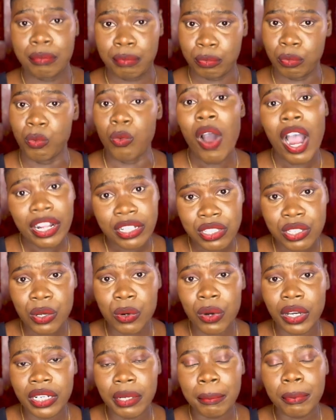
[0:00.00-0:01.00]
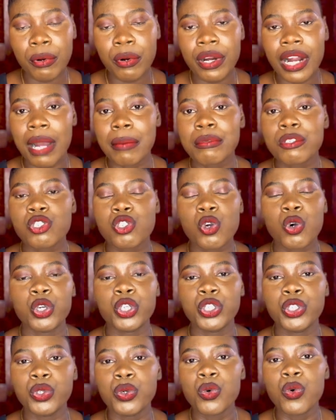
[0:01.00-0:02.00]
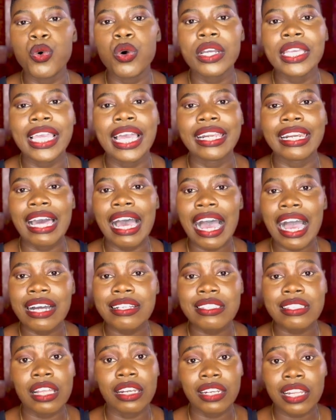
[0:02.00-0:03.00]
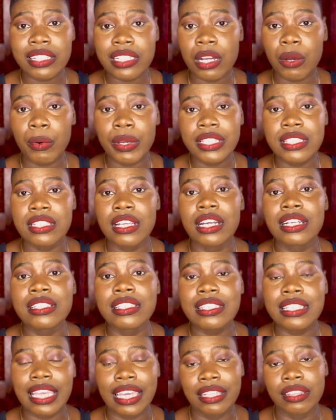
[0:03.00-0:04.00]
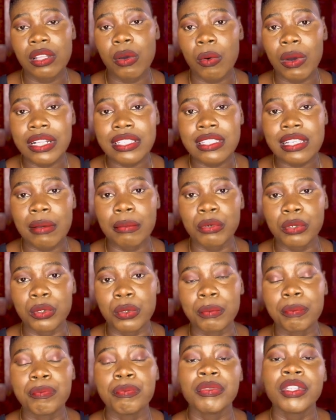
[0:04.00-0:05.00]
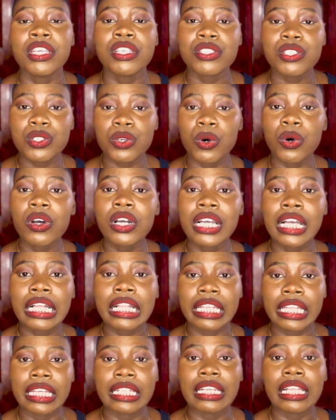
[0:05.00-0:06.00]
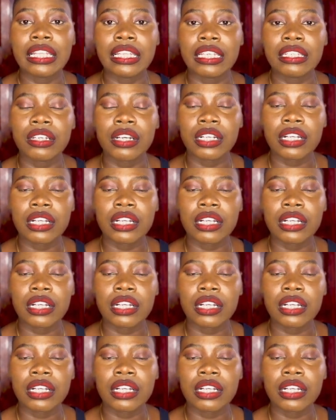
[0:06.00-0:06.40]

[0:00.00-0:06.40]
want to go on the program, so you can ask a lot of questions in the WhatsApp group. So click the